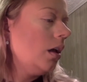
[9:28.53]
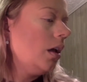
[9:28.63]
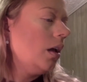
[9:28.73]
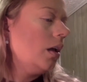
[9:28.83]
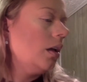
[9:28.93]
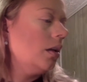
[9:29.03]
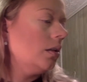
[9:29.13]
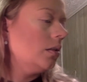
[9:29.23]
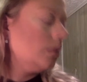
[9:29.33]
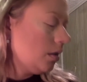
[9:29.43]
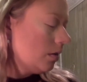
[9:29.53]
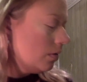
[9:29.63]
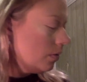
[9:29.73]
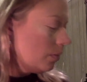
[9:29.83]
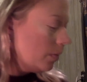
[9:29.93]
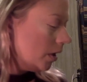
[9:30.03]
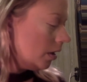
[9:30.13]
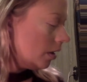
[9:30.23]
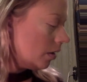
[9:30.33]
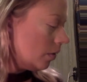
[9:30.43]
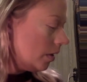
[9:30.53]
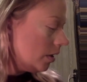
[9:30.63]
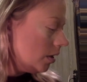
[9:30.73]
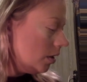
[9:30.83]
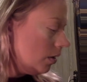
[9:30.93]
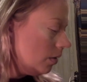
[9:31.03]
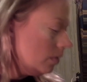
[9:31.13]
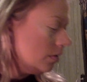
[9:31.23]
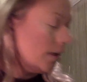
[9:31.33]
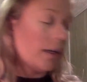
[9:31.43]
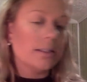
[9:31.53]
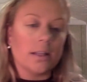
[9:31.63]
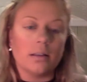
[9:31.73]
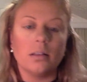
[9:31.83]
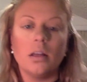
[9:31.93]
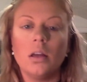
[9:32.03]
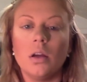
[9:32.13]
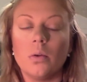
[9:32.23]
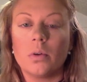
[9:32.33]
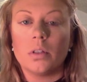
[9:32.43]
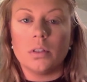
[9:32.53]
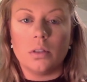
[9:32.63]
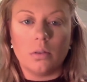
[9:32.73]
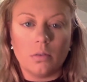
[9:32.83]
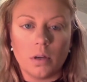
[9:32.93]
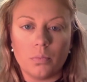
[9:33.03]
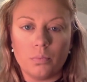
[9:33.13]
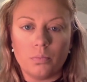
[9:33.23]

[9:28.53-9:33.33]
And we're going to, like I said, we're going to do a